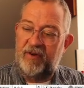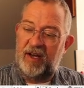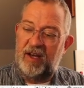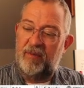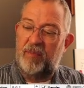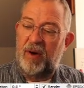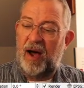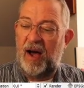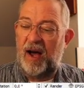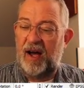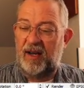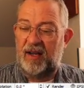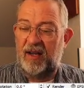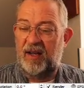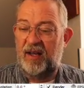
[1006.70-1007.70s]
Park
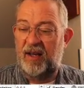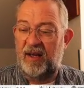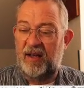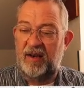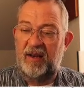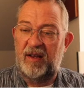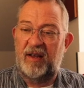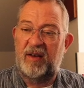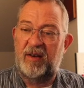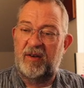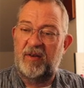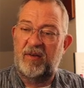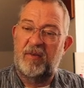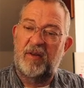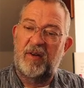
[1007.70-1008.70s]
and uh,
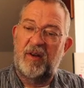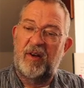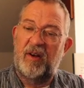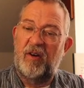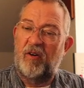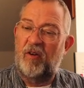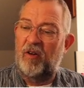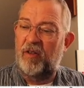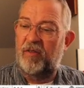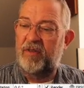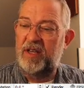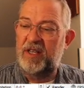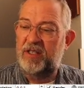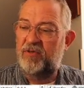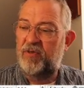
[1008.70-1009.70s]
all of
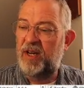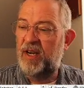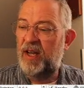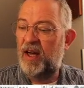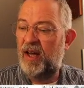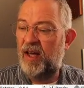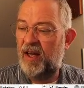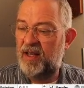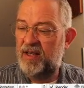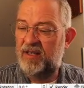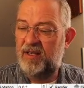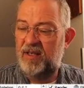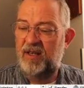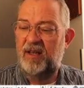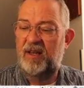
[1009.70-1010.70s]
these green areas
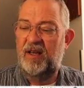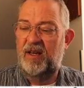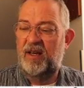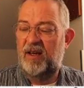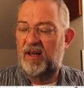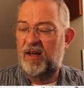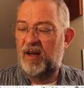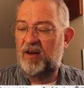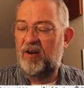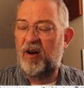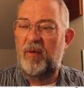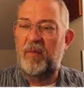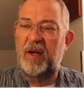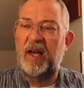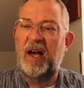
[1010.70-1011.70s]

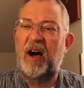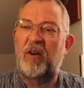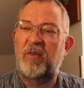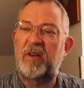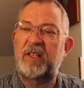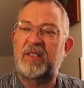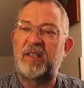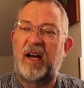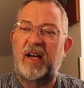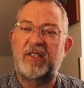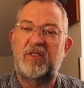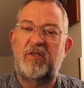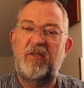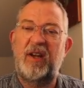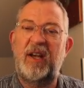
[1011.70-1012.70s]
coming out as nice
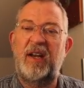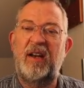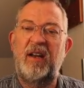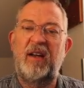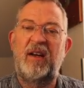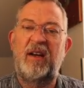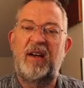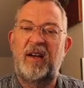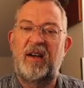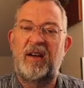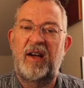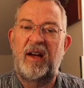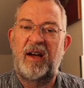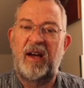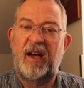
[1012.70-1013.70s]
green
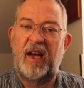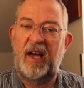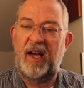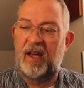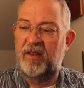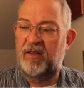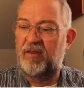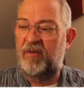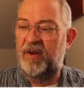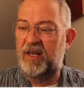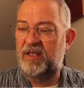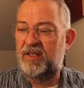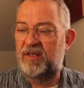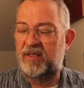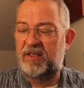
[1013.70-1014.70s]
and the
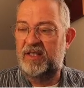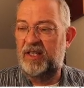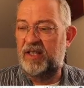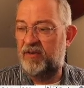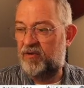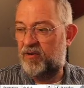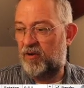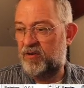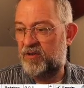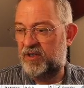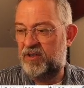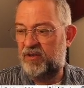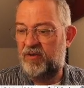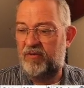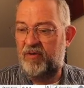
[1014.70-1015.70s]
rest the sea of course is
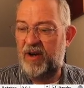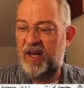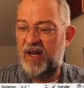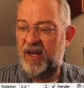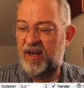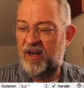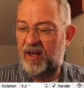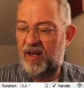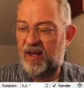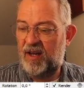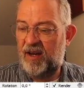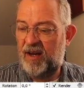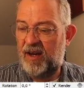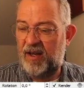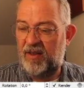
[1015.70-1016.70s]
in red
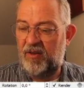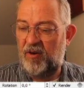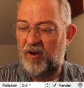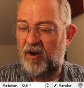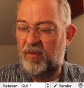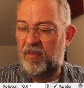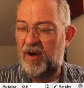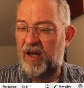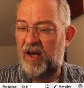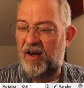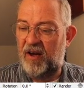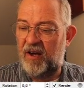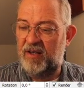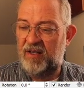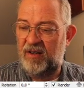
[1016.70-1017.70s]
and the urban
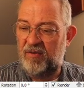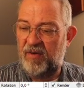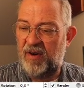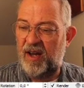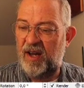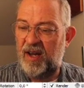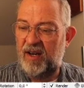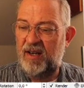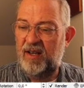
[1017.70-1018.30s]
areas in red,